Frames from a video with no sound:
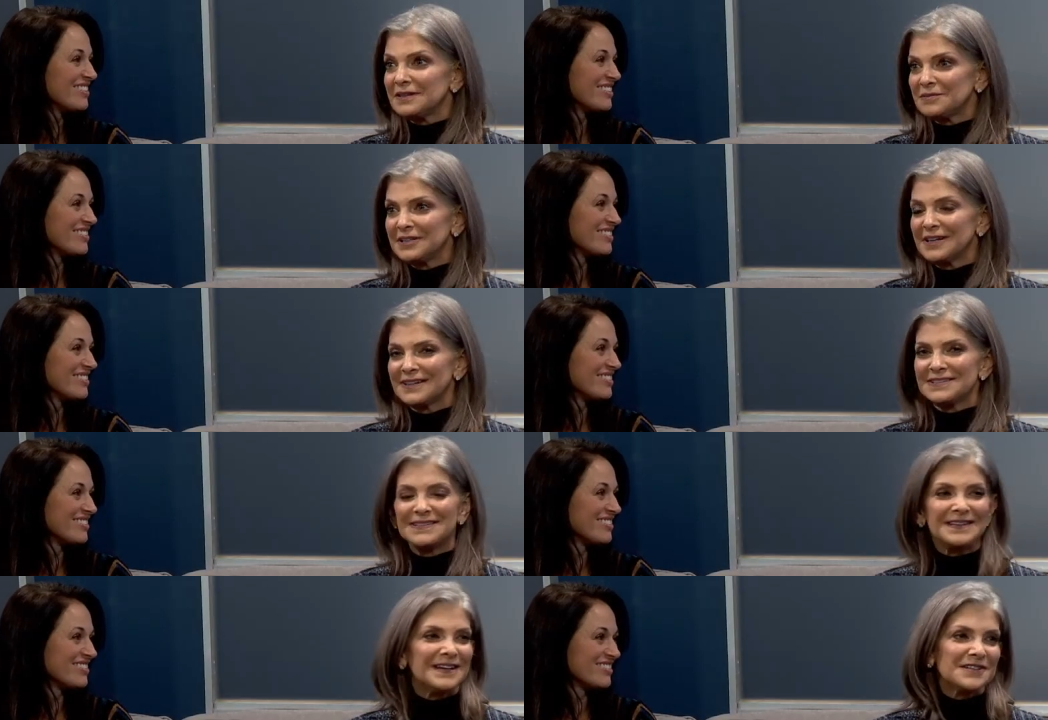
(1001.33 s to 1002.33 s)
Speaker 1: we got to
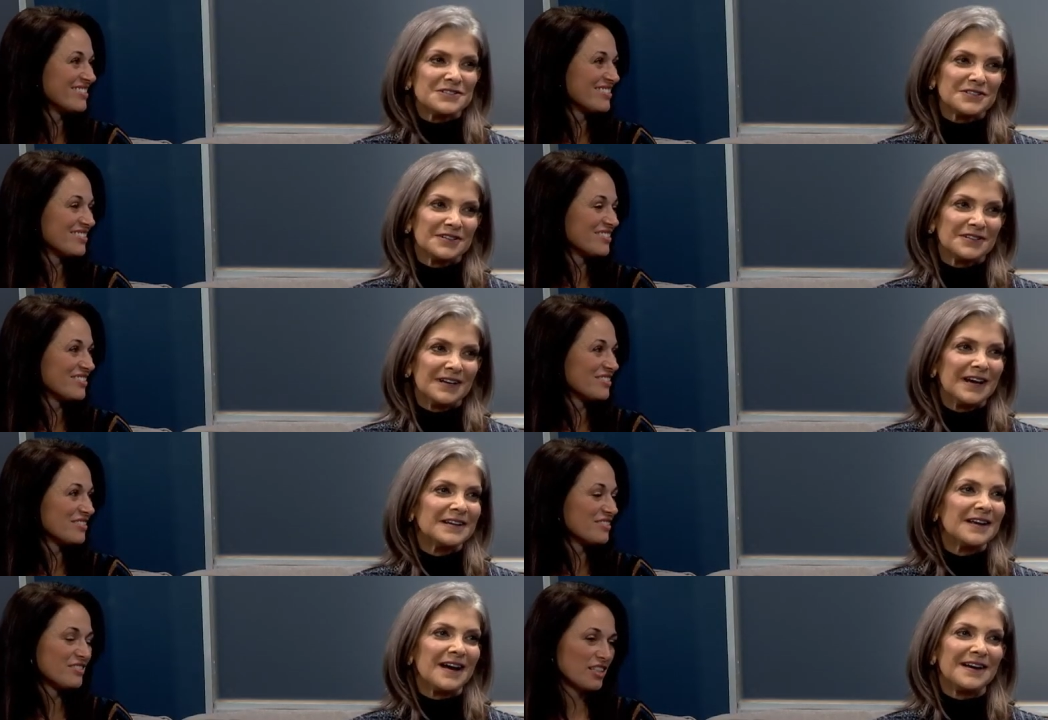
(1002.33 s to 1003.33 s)
the answer, and
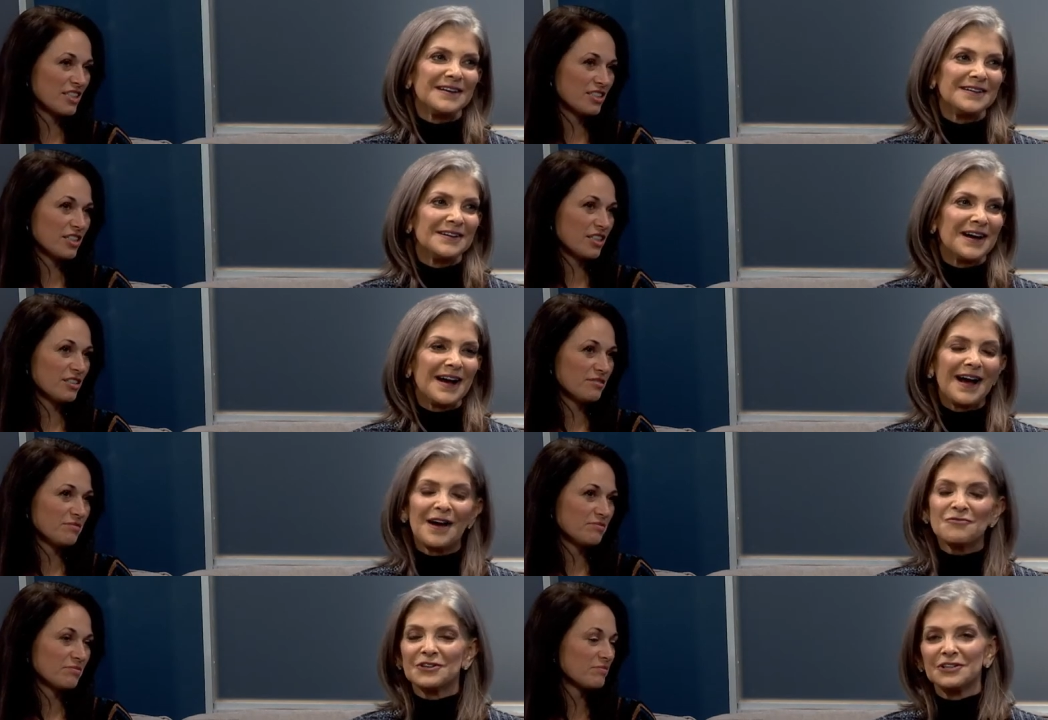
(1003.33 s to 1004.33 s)
I
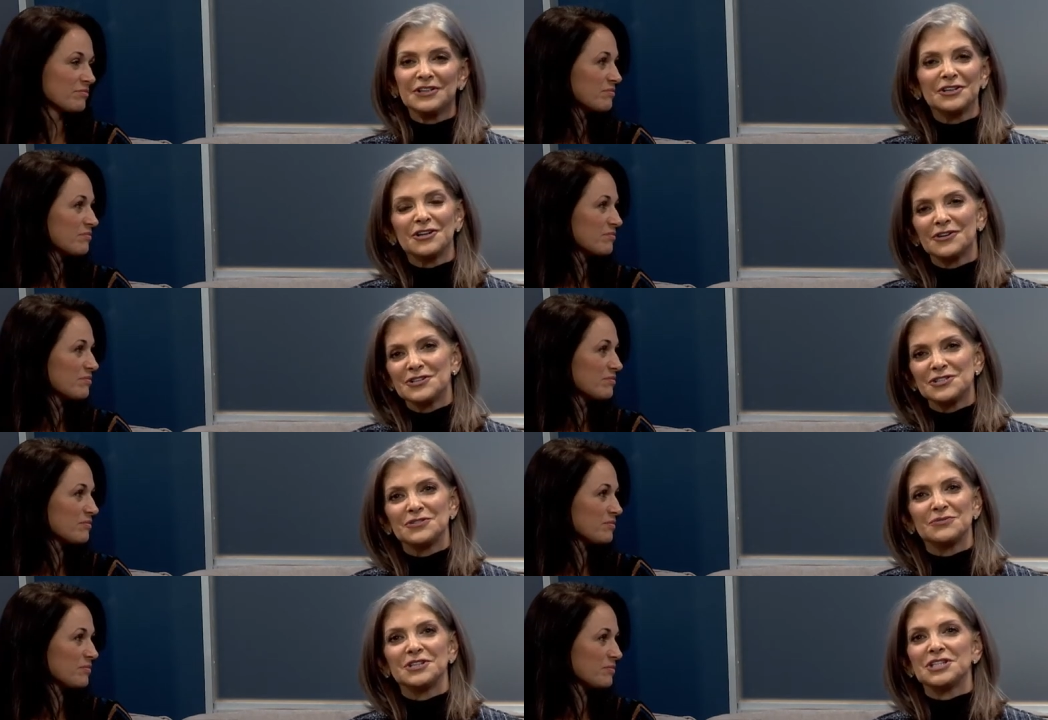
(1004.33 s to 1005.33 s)
really encourage you to
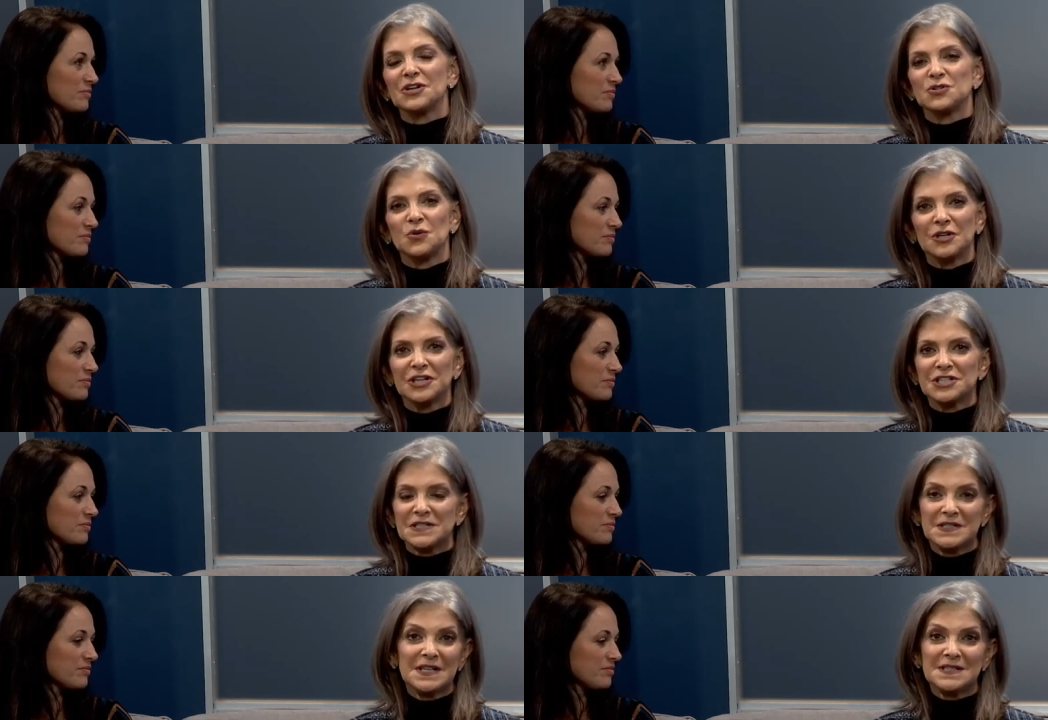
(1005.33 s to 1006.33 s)
reach out to Orna just
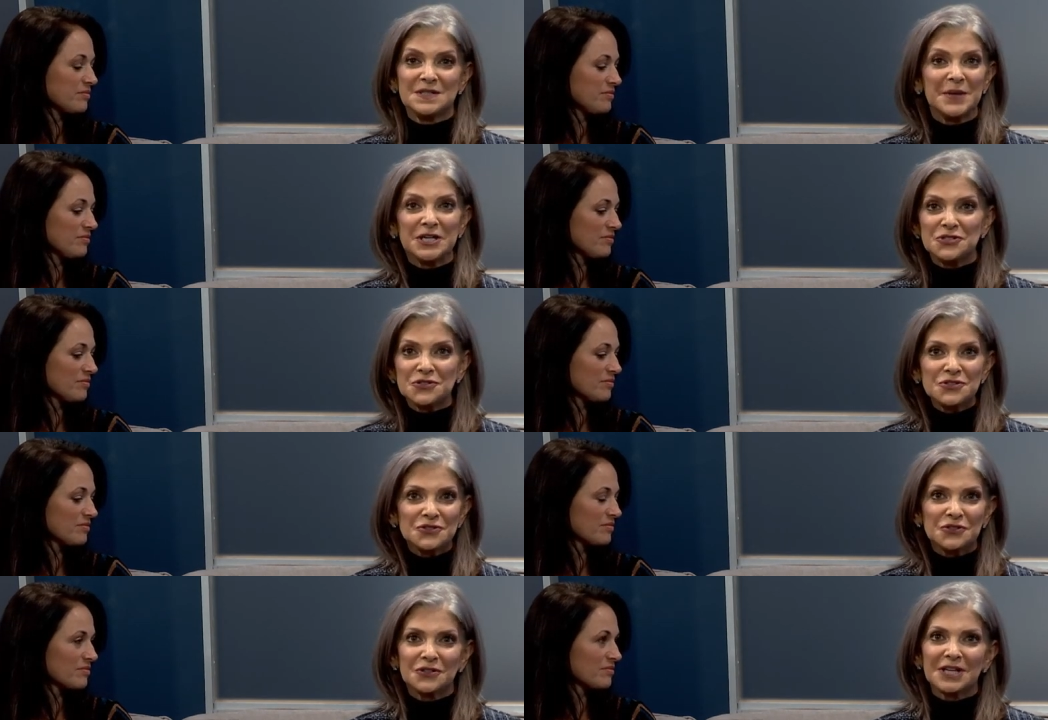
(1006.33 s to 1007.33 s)
to get some answers
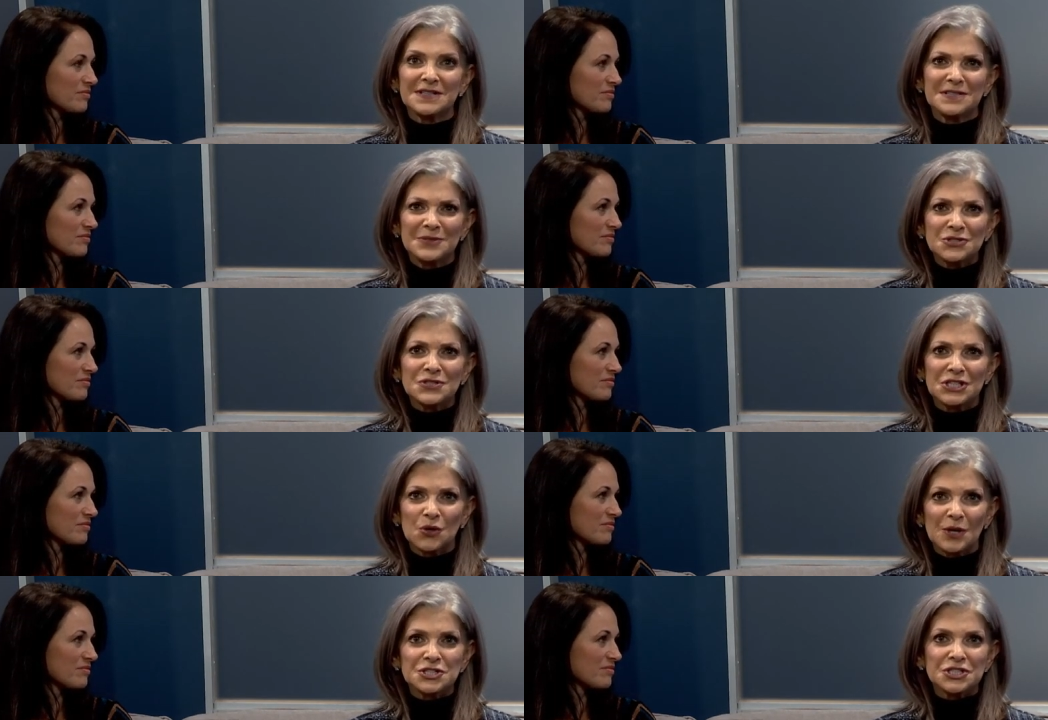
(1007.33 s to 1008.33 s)
or get some interesting
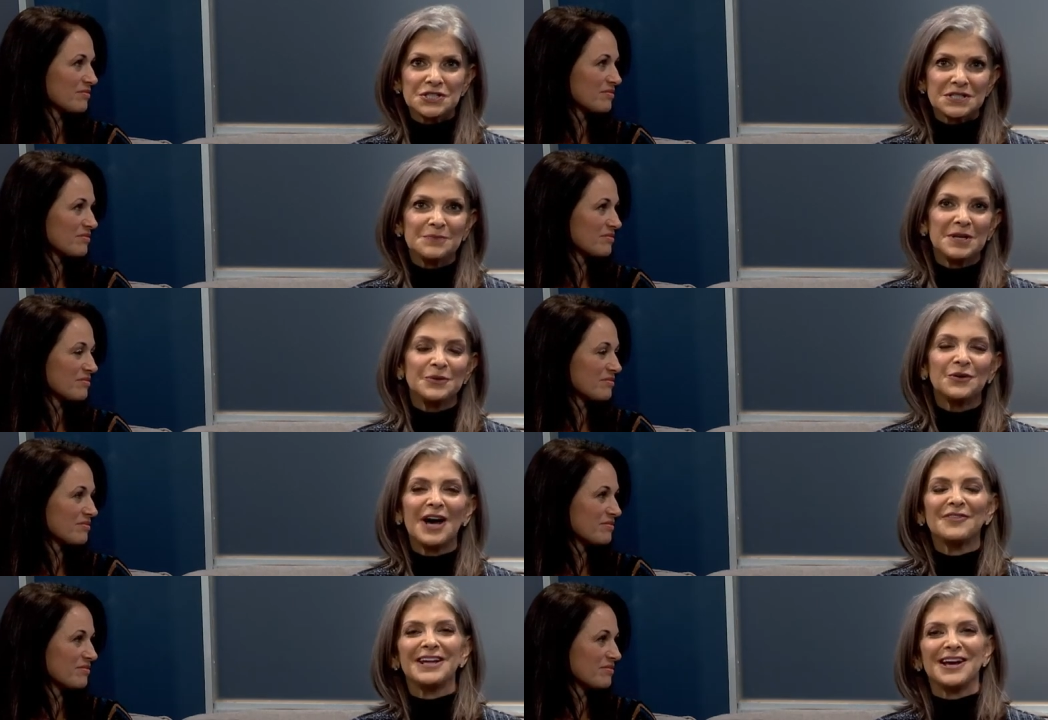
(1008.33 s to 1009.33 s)
questions that maybe you
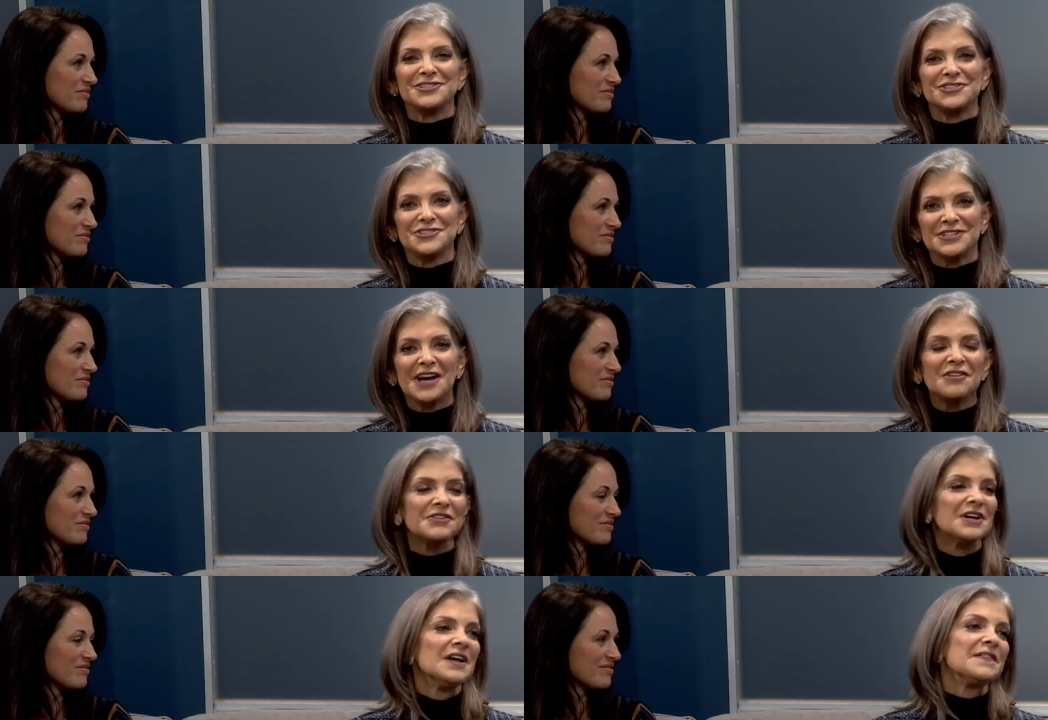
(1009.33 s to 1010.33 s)
haven't asked yourself.
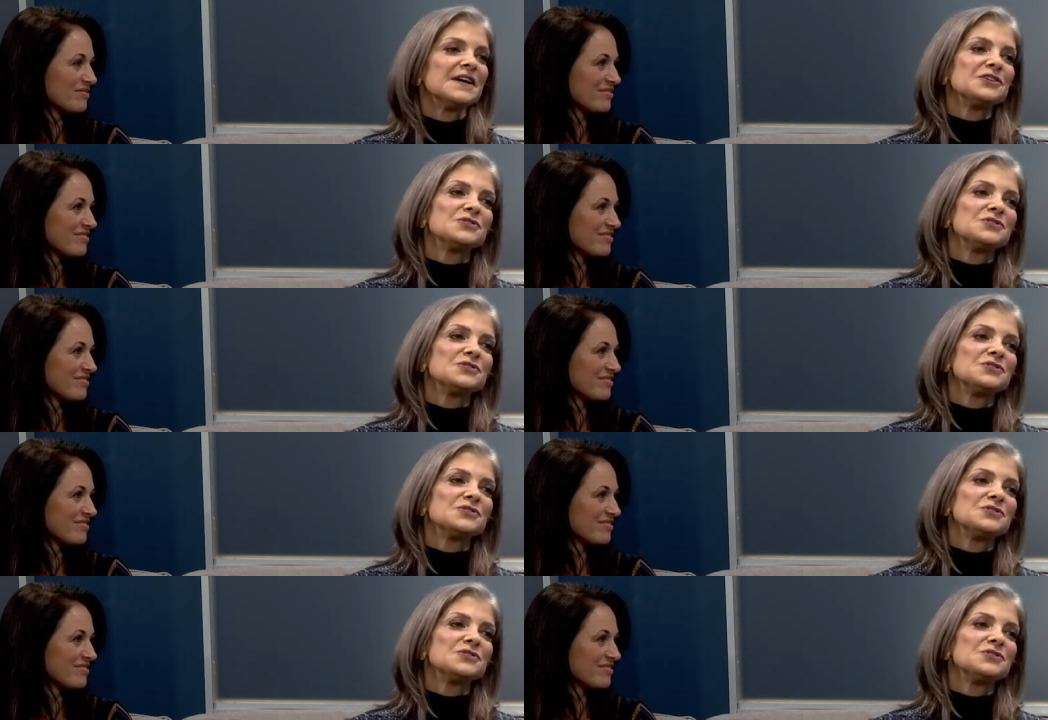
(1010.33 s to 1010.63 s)
Thank you